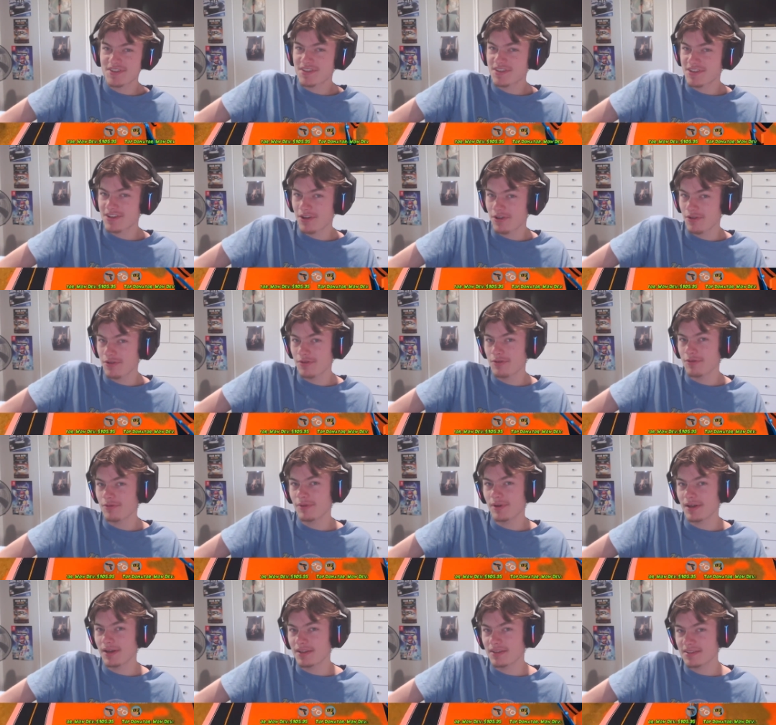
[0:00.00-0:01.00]

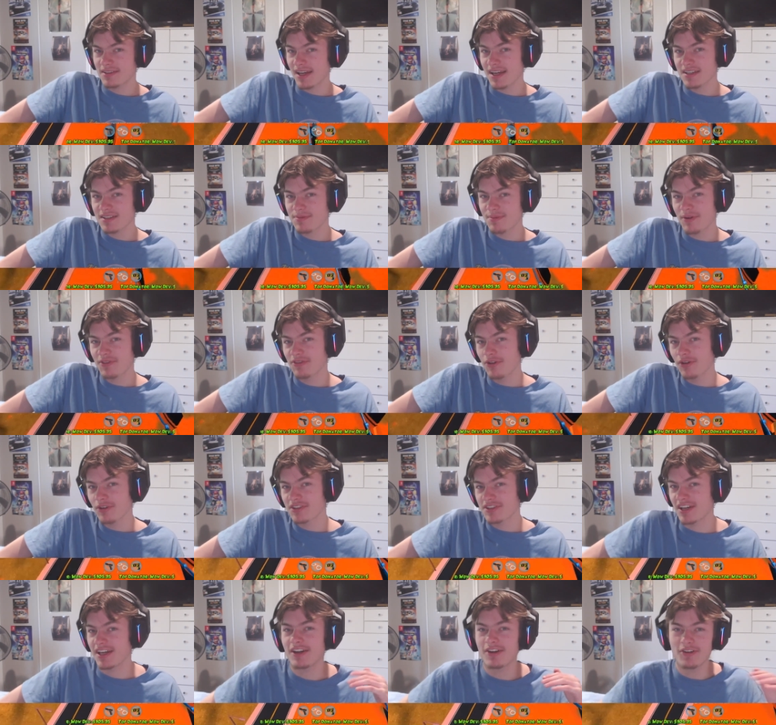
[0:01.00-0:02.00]
two days before,
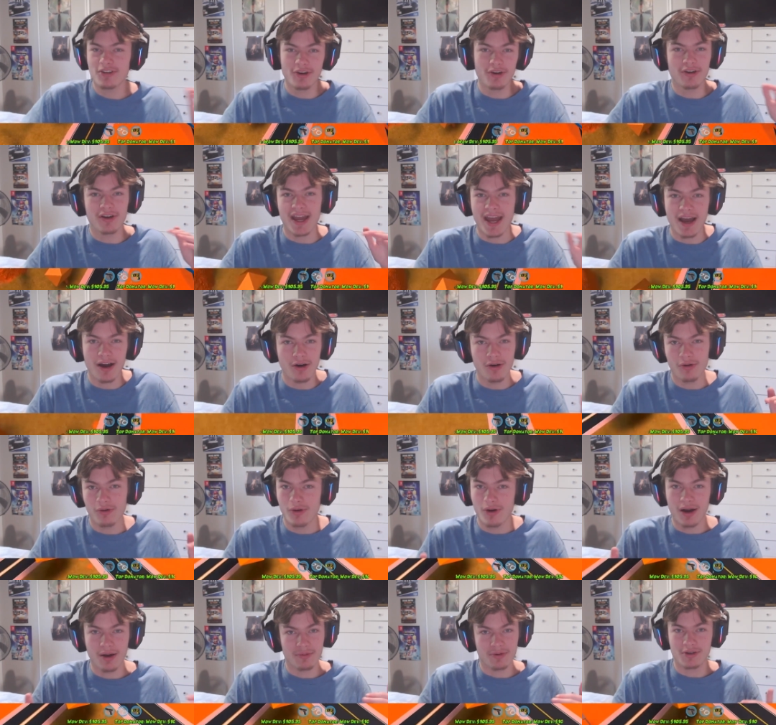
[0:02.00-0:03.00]
so I don't know
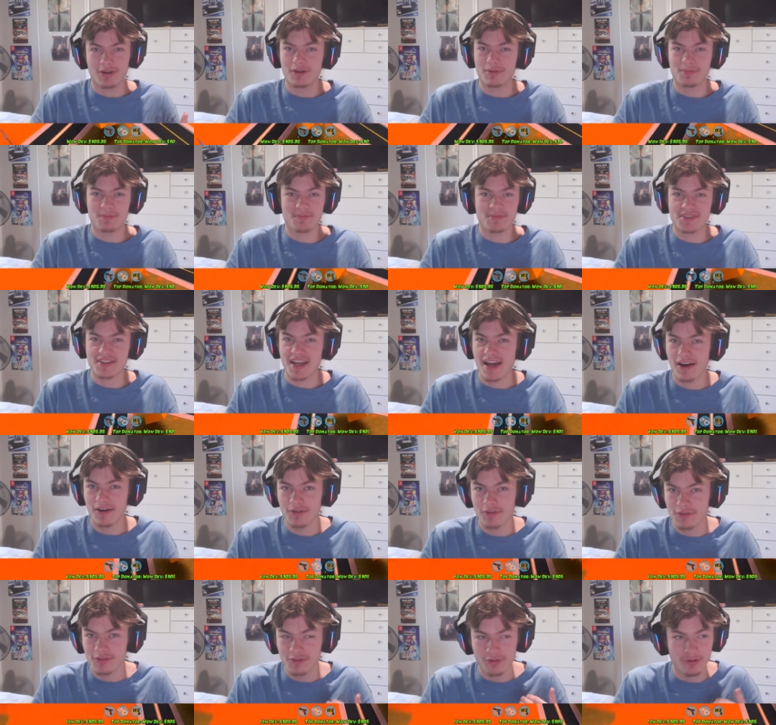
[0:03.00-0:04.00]
how I'm going to
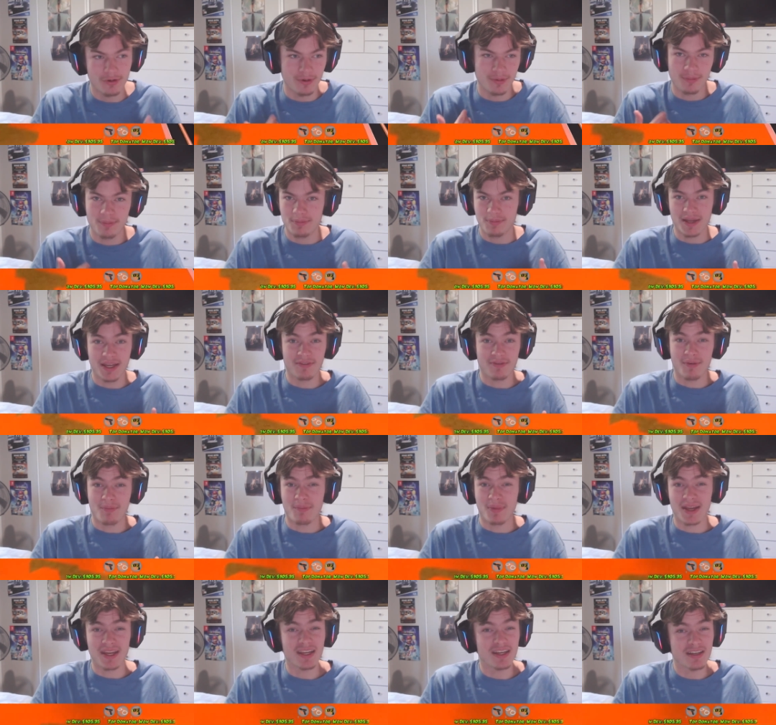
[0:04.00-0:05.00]
sound or even
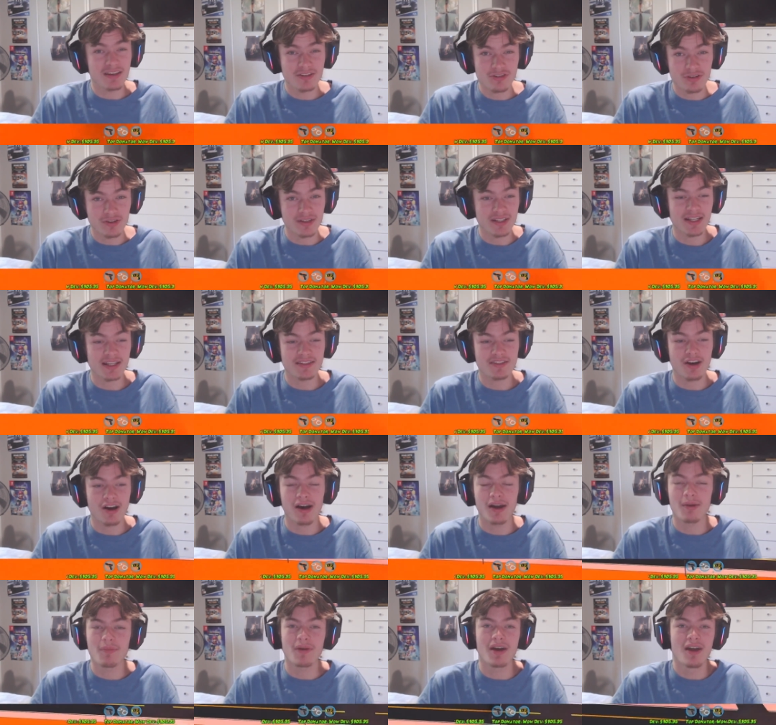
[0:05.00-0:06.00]
be during that
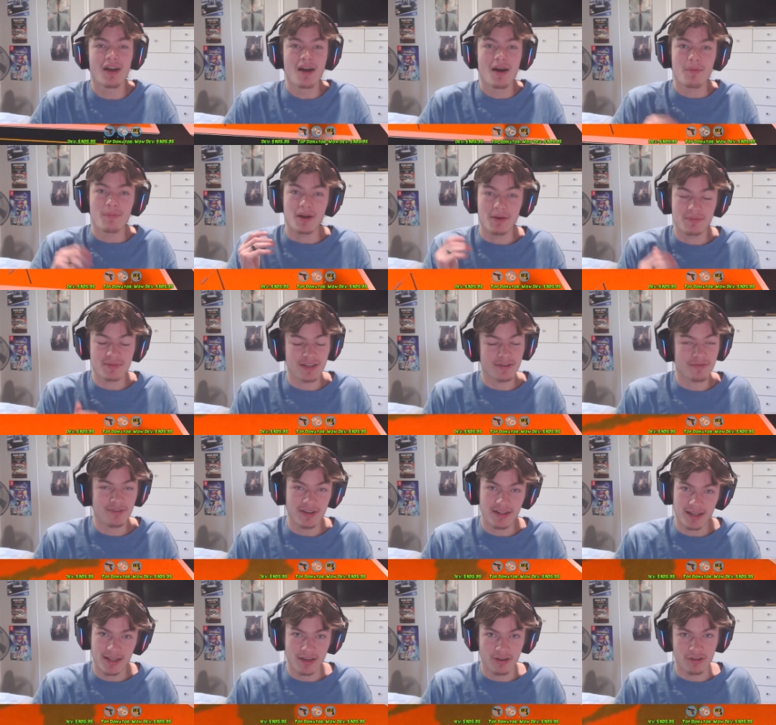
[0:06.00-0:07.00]
time, but I'm
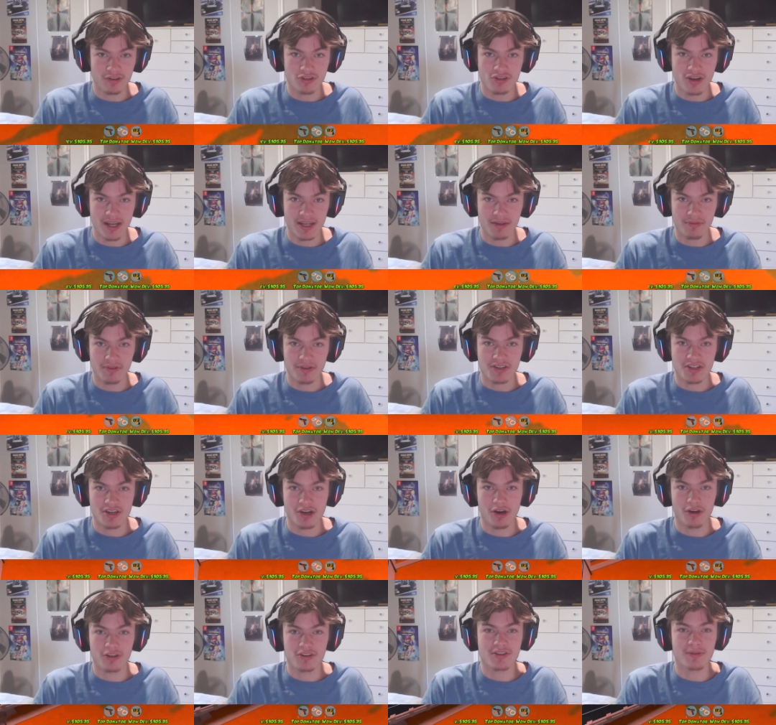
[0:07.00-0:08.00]
definitely going to try to give it a
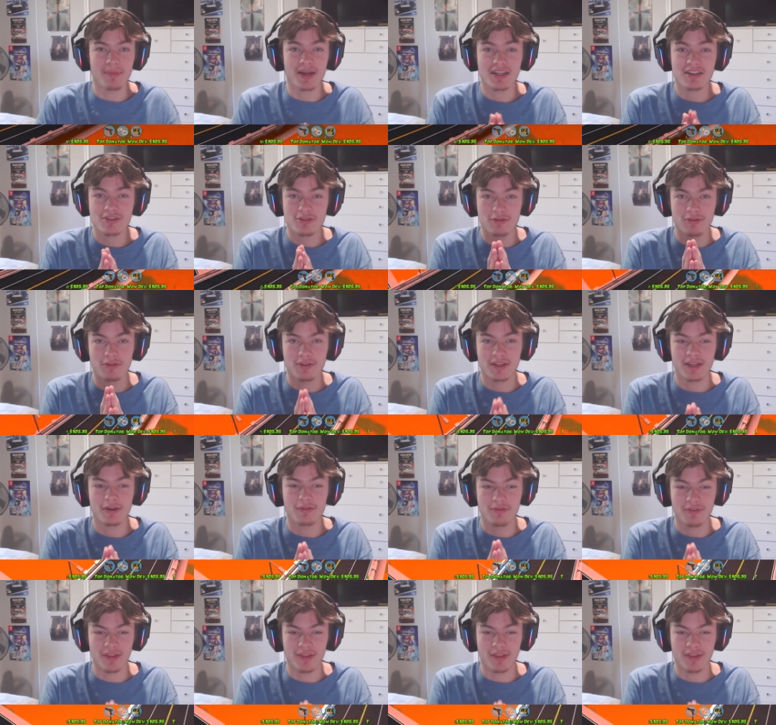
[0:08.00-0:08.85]
shot, so make sure you're there for